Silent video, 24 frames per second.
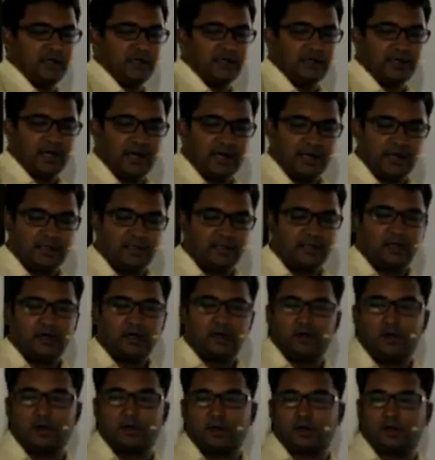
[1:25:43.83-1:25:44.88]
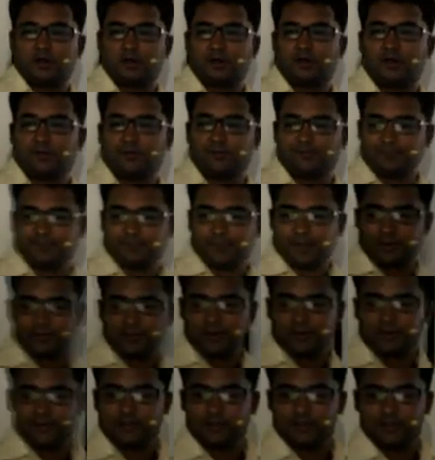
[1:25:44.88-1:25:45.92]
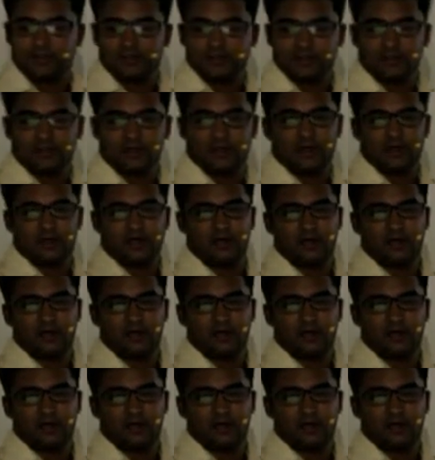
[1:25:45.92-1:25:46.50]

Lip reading: rate hike or maybe the